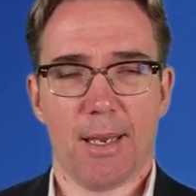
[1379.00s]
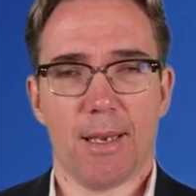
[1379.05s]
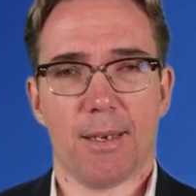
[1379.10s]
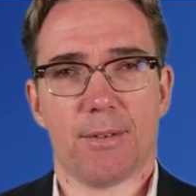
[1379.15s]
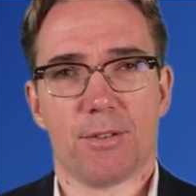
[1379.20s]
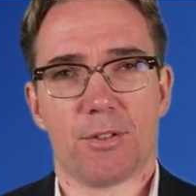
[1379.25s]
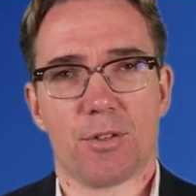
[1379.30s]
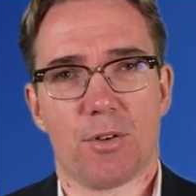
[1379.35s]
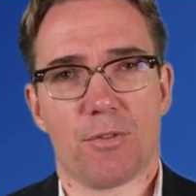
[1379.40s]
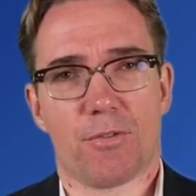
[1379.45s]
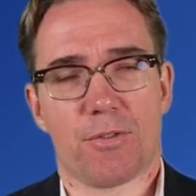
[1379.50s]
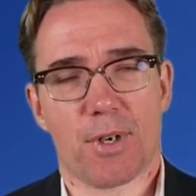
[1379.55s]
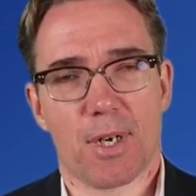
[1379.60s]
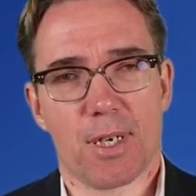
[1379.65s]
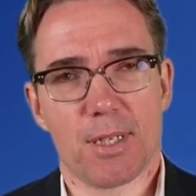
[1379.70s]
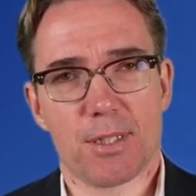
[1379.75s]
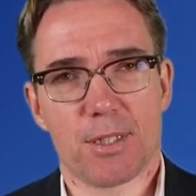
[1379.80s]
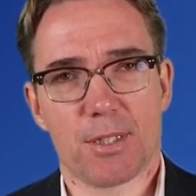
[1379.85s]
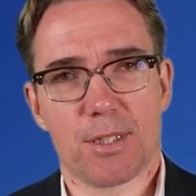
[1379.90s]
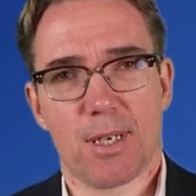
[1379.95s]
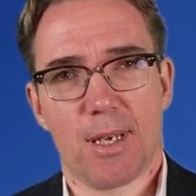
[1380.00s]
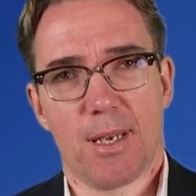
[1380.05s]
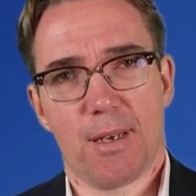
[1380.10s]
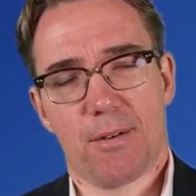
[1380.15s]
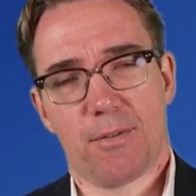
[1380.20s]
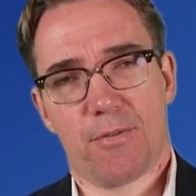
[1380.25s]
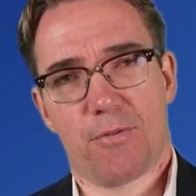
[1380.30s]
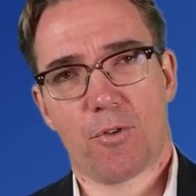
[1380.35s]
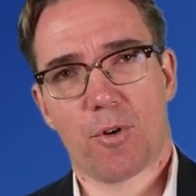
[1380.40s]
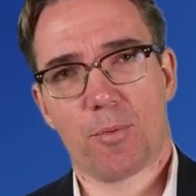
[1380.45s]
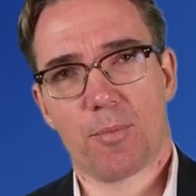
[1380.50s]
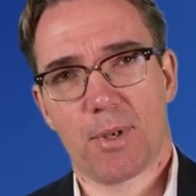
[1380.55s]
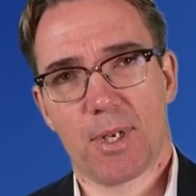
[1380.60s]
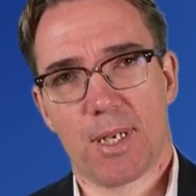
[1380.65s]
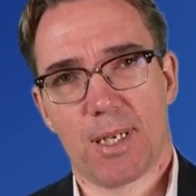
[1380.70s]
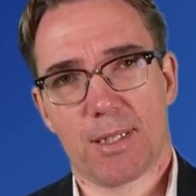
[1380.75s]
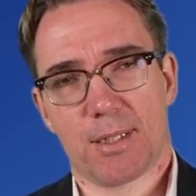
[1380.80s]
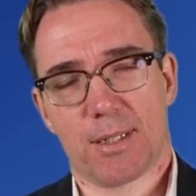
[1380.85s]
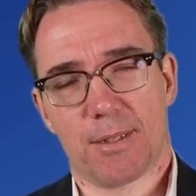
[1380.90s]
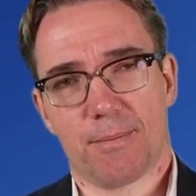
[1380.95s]
So for us,
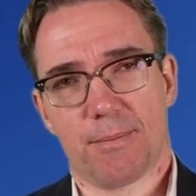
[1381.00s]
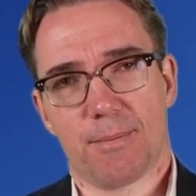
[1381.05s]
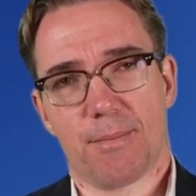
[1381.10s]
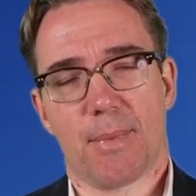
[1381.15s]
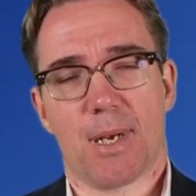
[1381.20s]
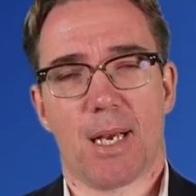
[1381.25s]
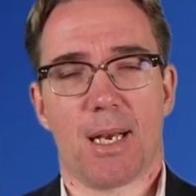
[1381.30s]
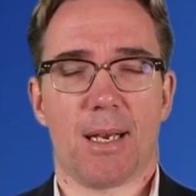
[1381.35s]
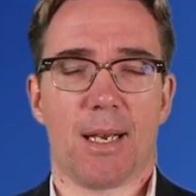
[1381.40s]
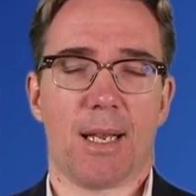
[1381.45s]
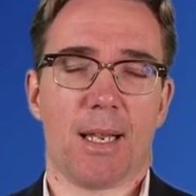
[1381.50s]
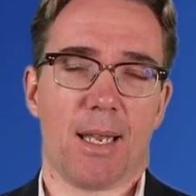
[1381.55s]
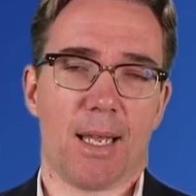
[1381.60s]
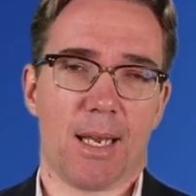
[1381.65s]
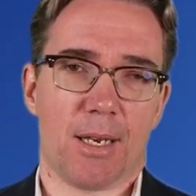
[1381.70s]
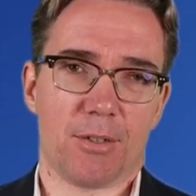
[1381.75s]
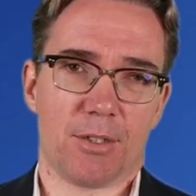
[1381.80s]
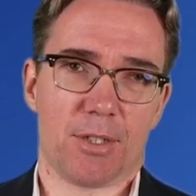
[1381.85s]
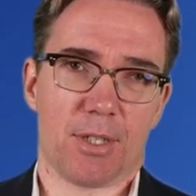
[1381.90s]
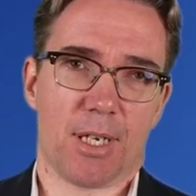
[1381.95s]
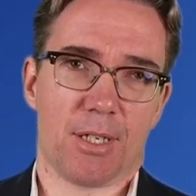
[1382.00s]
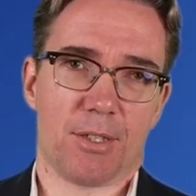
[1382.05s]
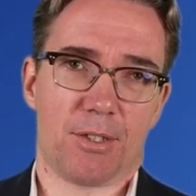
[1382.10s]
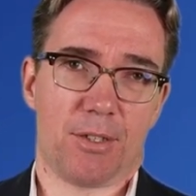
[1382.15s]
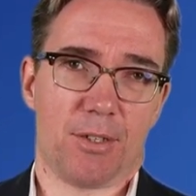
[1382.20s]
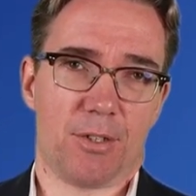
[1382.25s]
formalism allows us to